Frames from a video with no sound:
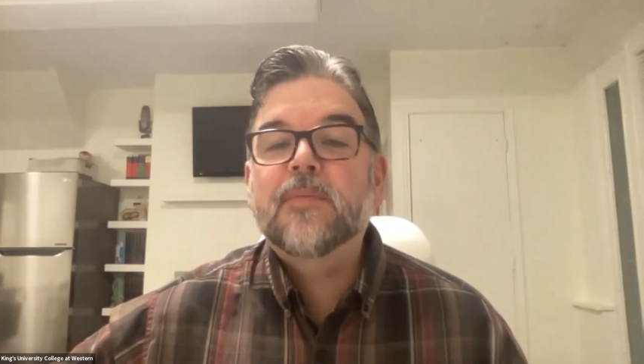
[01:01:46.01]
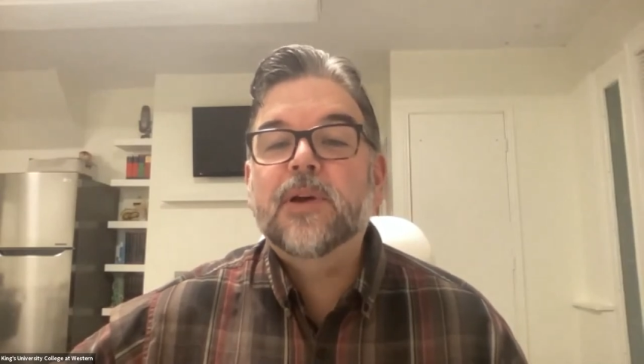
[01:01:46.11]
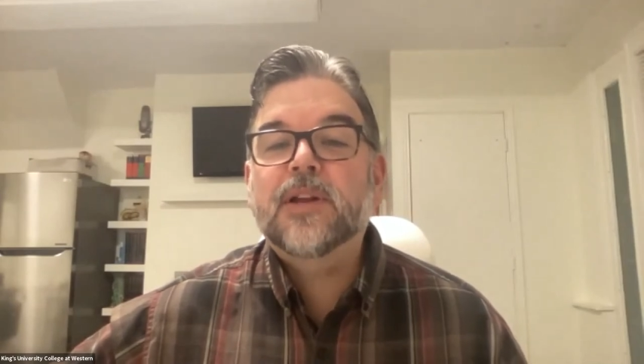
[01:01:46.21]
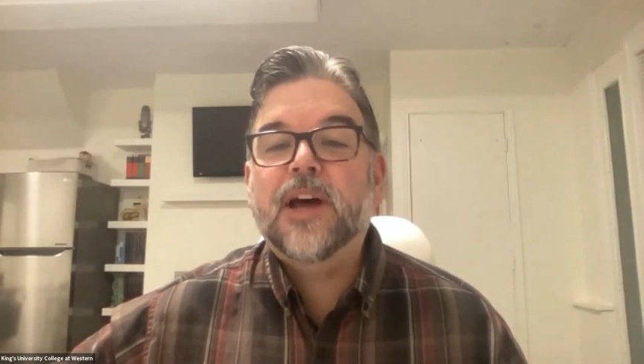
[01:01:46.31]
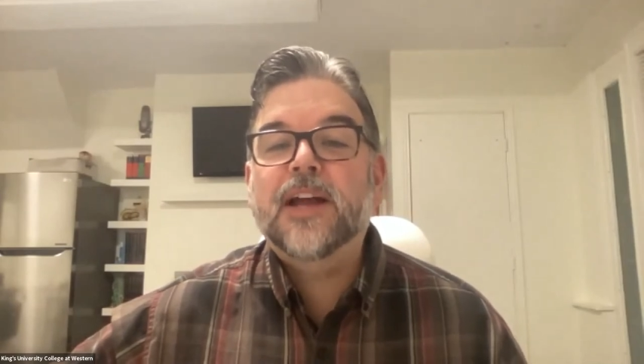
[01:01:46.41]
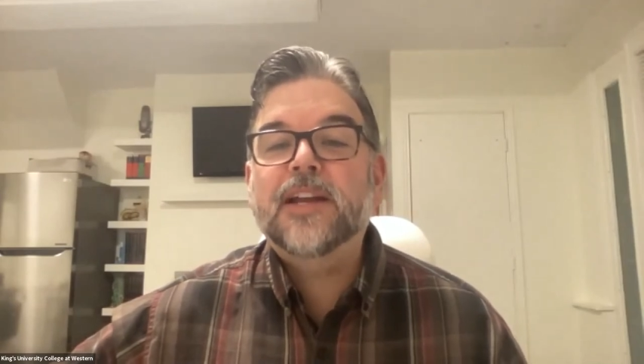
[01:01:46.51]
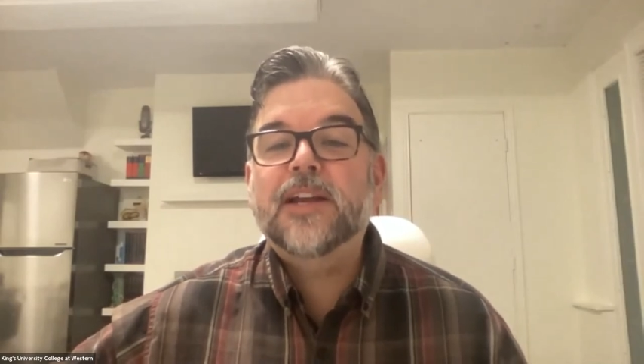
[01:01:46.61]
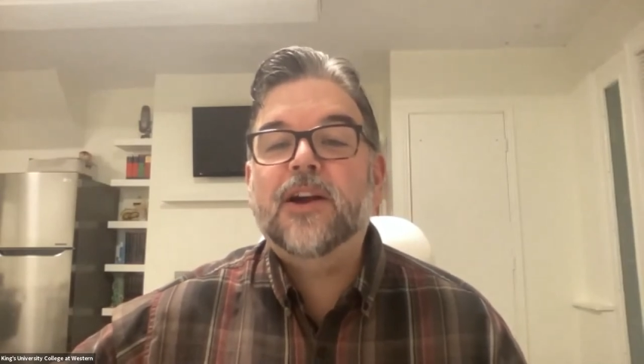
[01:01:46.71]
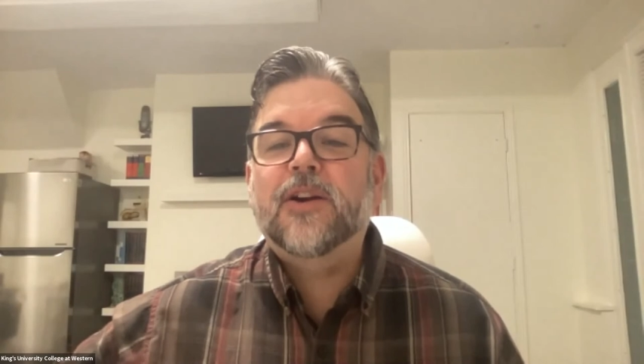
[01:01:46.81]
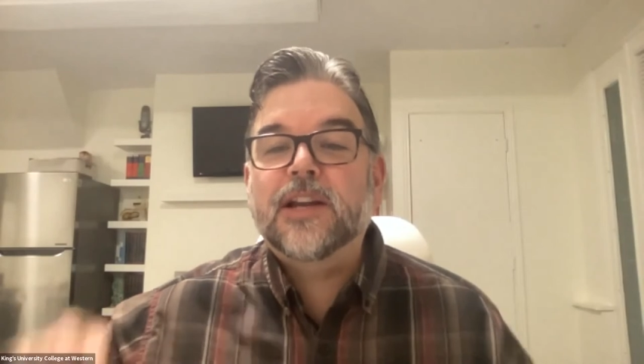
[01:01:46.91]
but not
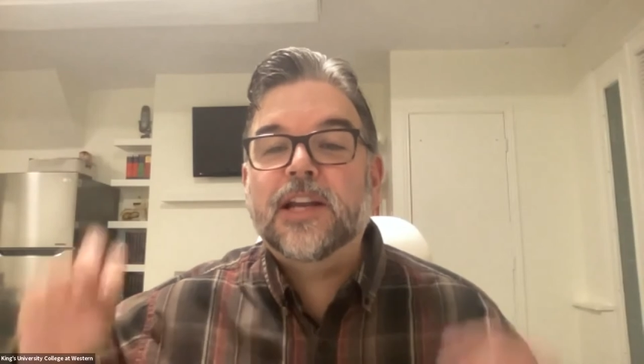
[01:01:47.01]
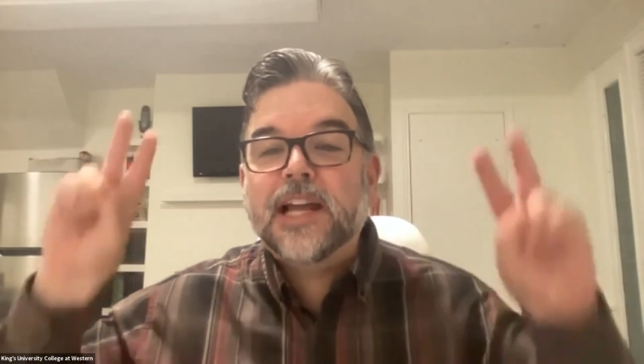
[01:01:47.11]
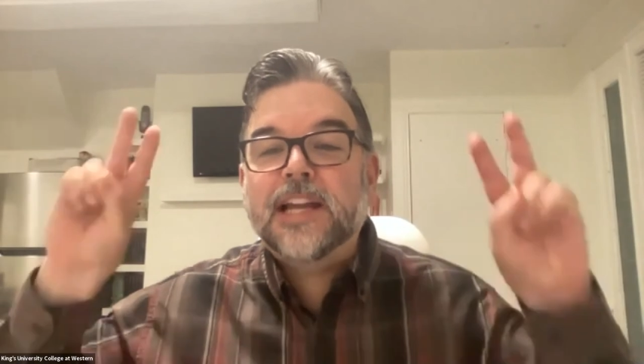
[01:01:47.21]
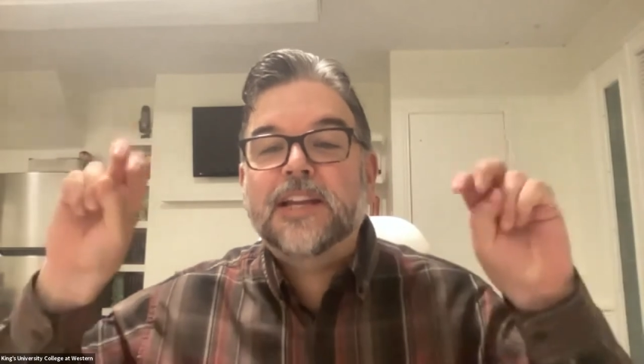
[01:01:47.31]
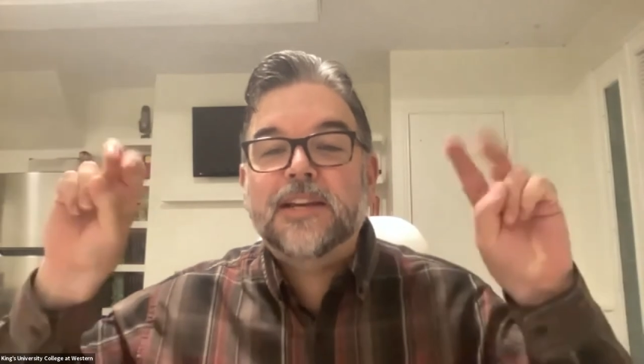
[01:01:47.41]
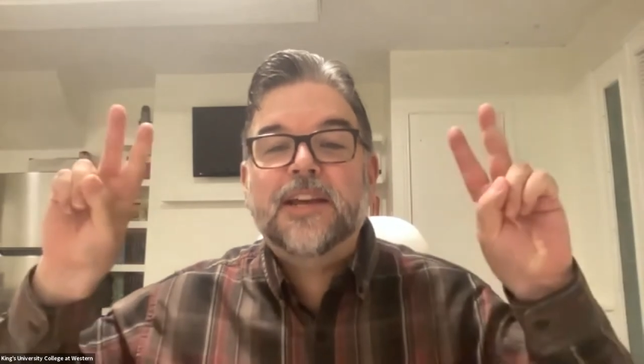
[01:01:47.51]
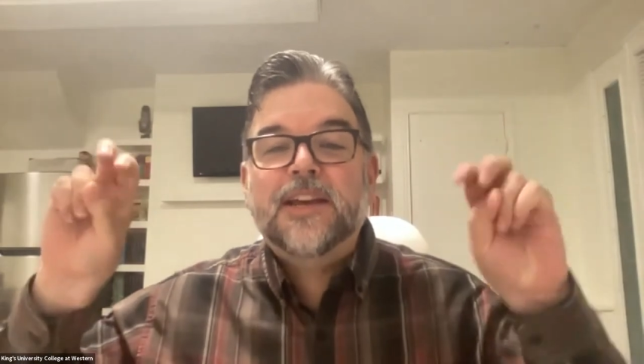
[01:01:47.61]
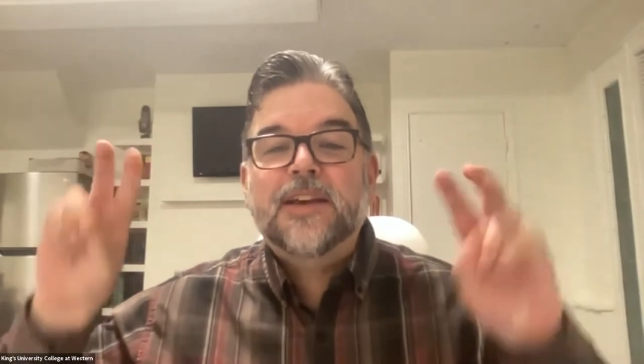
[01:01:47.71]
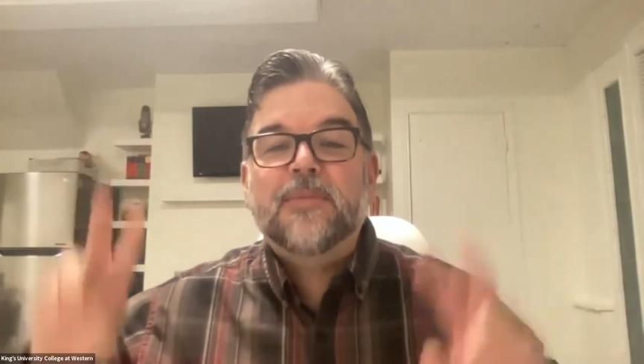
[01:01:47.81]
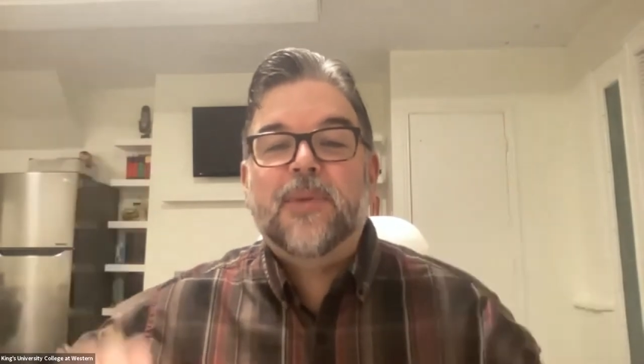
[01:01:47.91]
in our enlightened
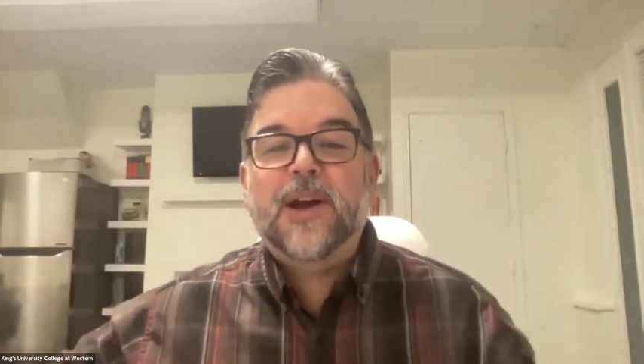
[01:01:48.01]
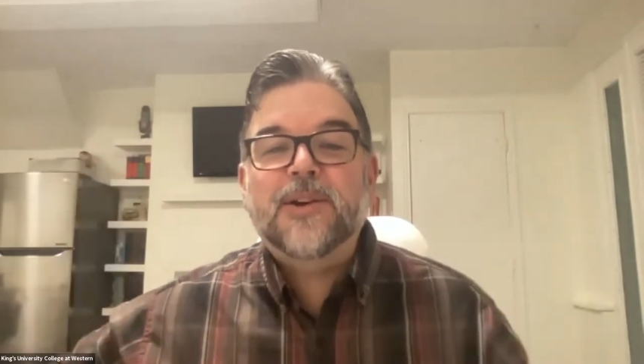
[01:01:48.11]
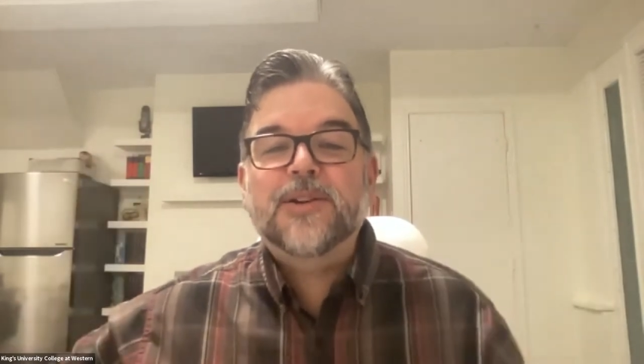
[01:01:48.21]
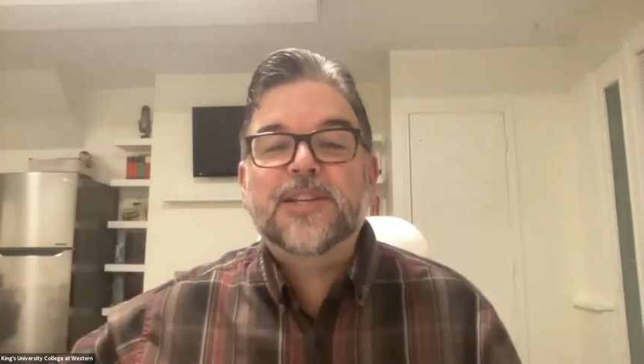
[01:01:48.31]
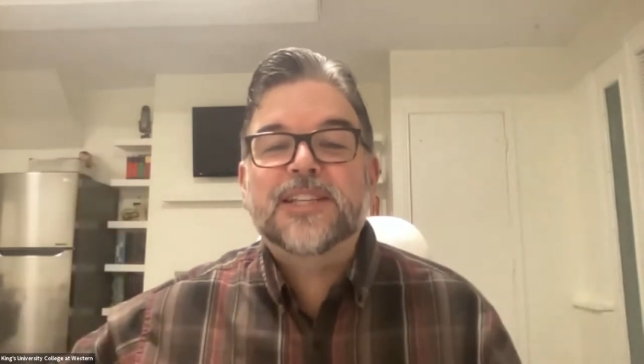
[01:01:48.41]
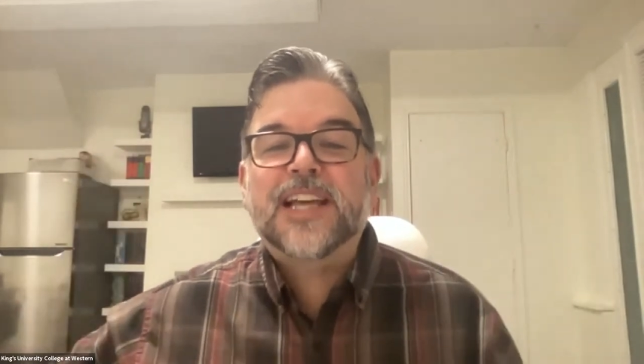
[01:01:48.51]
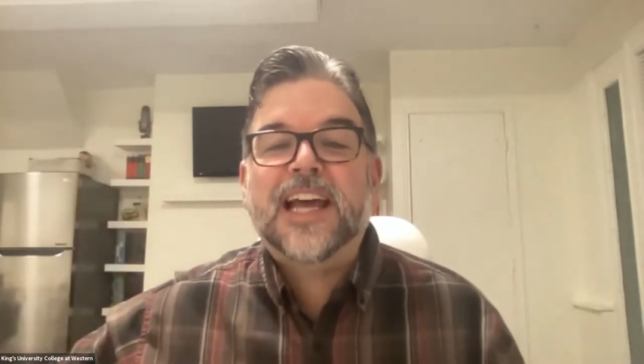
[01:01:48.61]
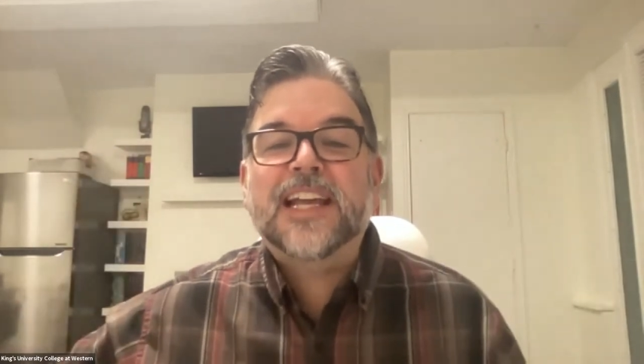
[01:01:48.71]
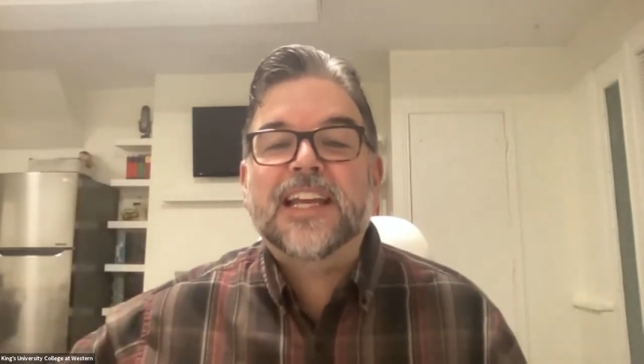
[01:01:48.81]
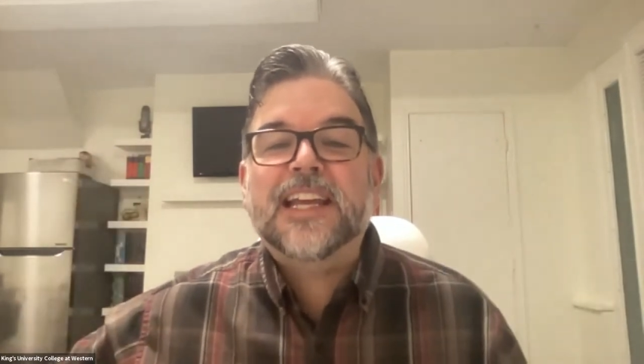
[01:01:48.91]
modern
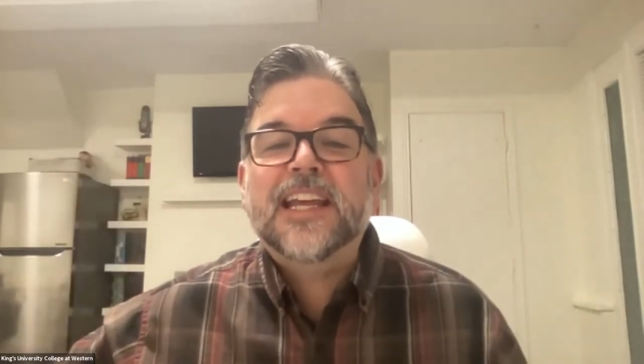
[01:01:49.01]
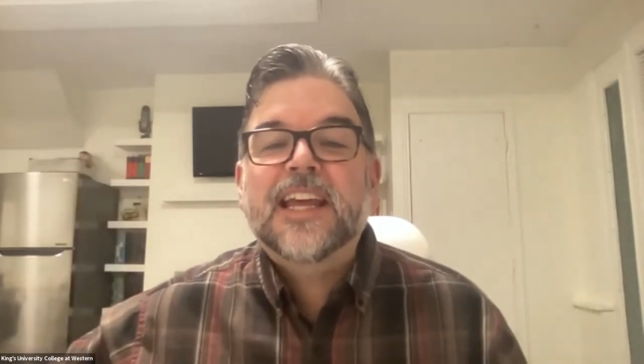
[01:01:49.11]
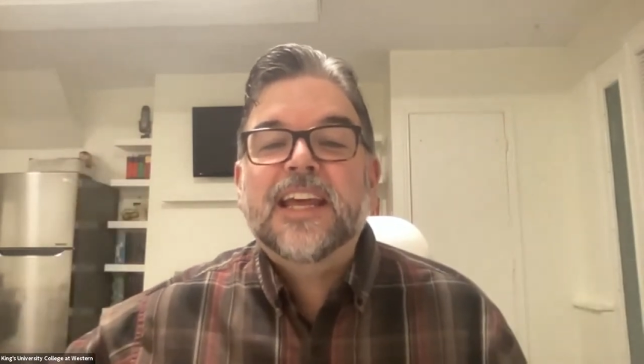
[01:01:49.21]
society.